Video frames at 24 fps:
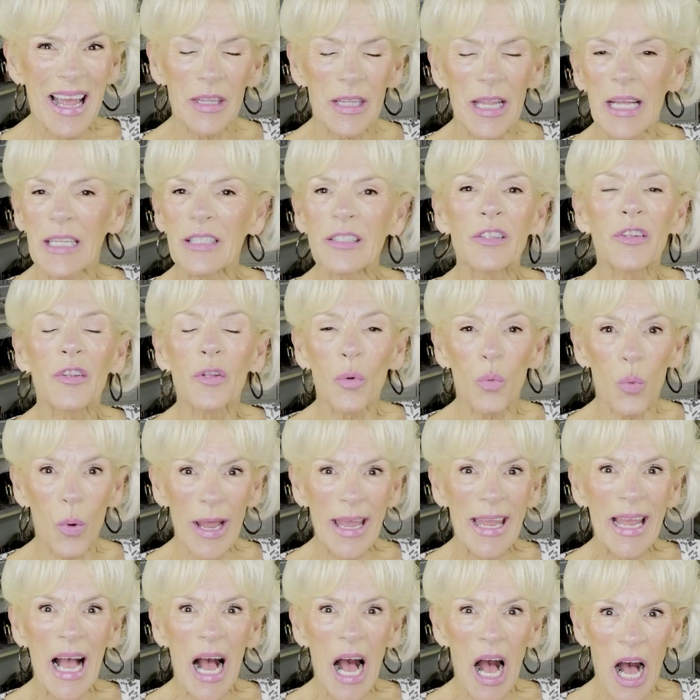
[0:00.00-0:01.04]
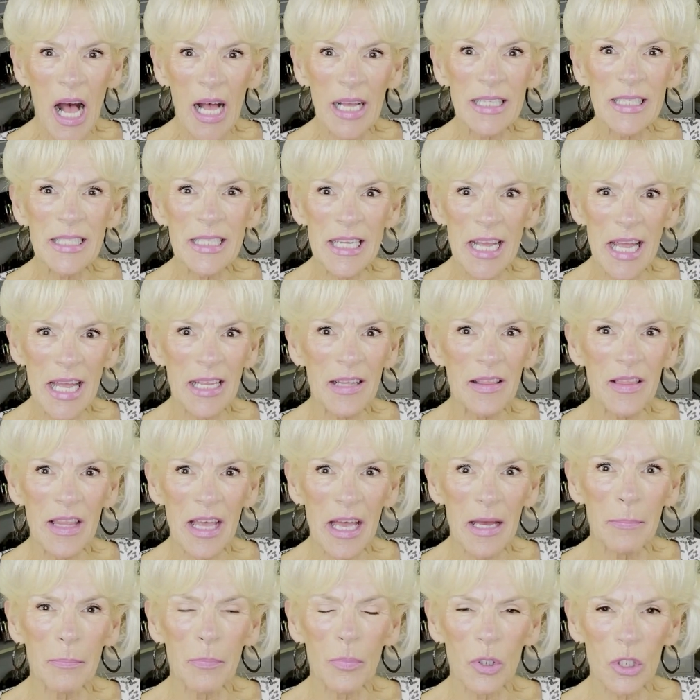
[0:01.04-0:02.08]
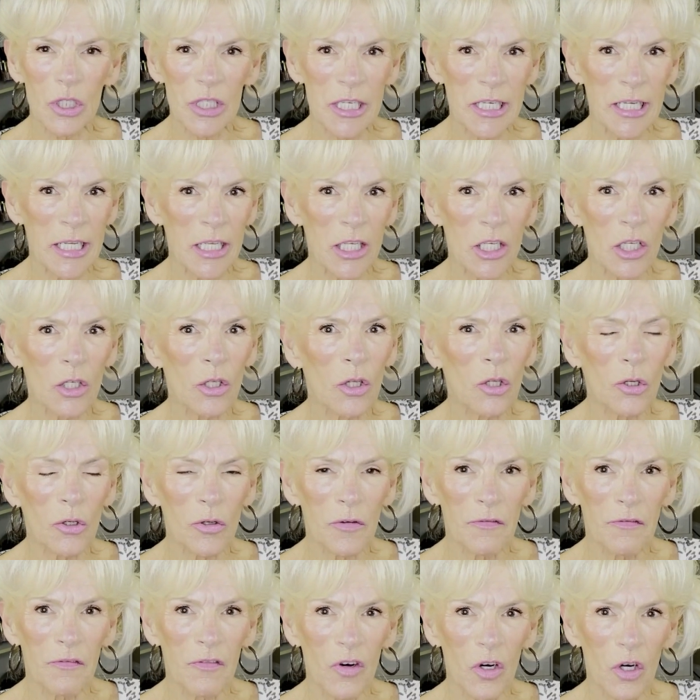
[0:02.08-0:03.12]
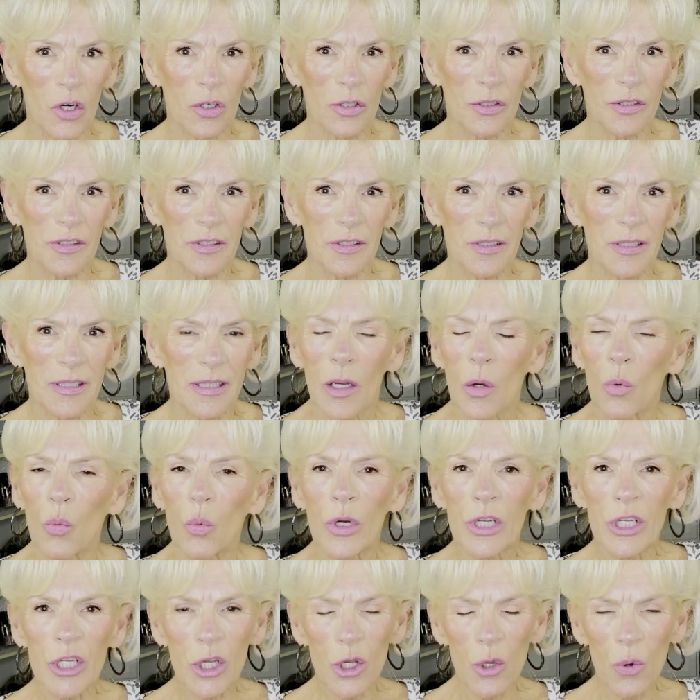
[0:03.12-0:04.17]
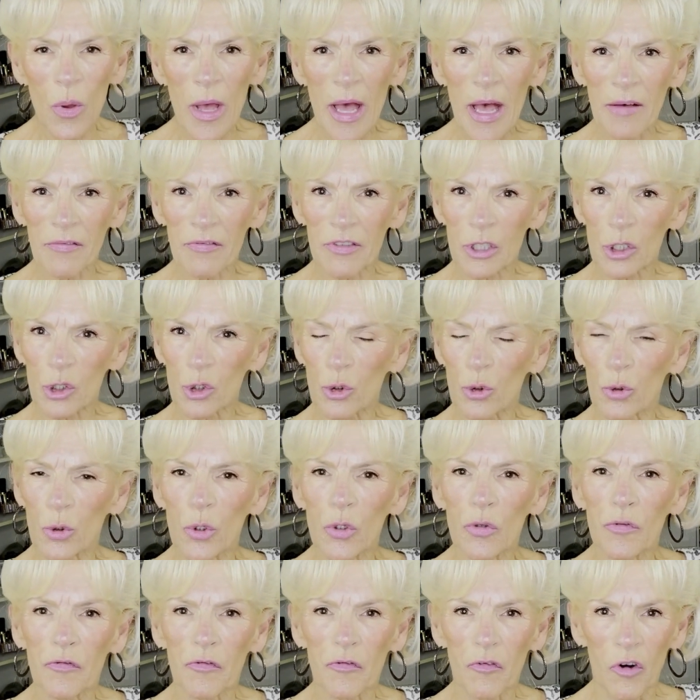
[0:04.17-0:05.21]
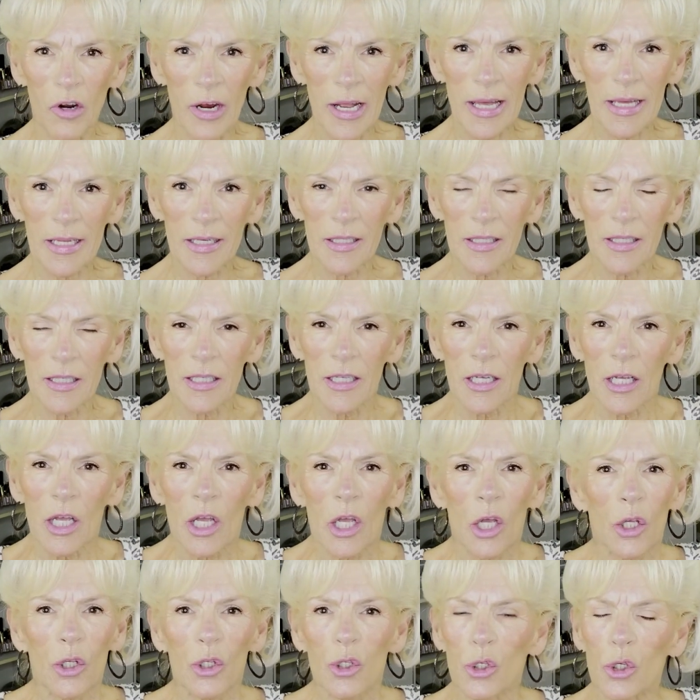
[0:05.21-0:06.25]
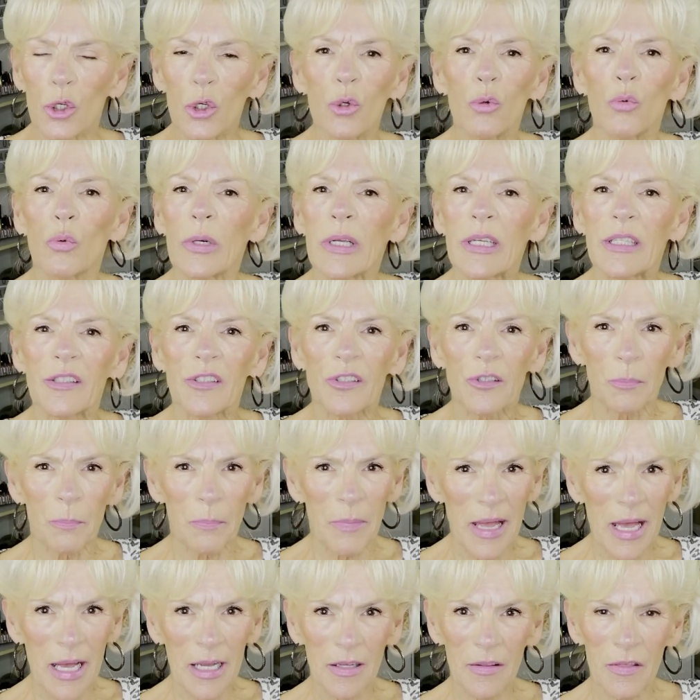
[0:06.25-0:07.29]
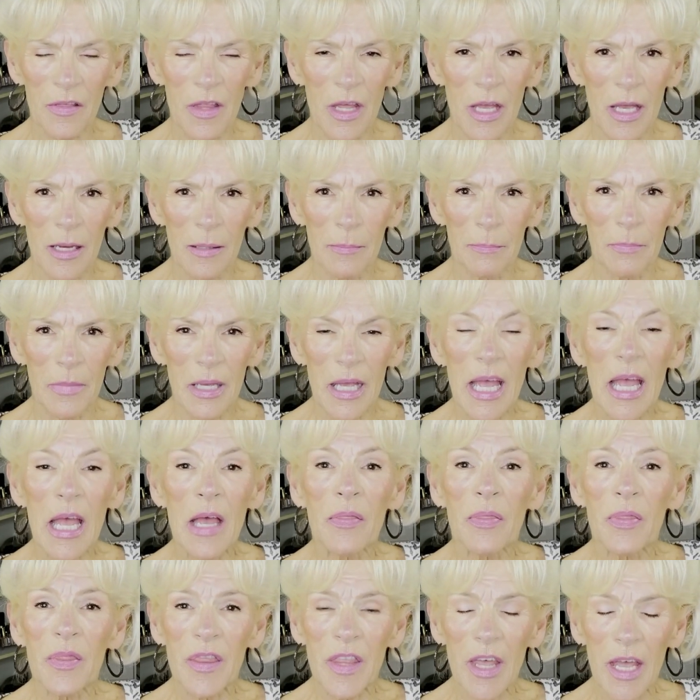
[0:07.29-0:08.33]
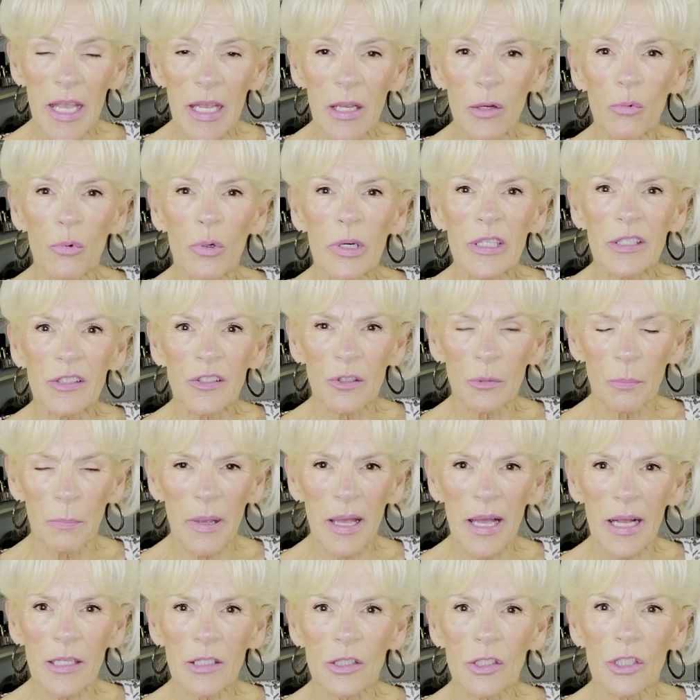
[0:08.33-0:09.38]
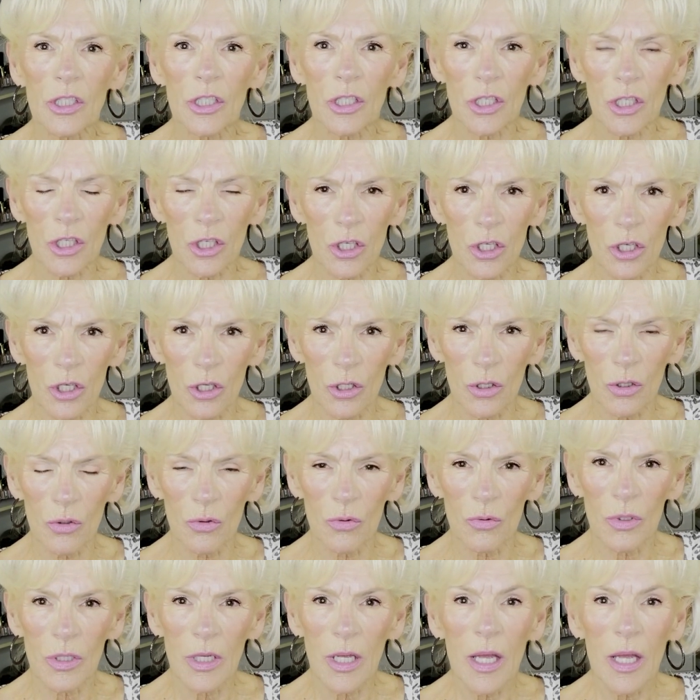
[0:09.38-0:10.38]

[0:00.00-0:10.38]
That's the way I take that particular verse. When you have a true friend, you respect them and they respect you.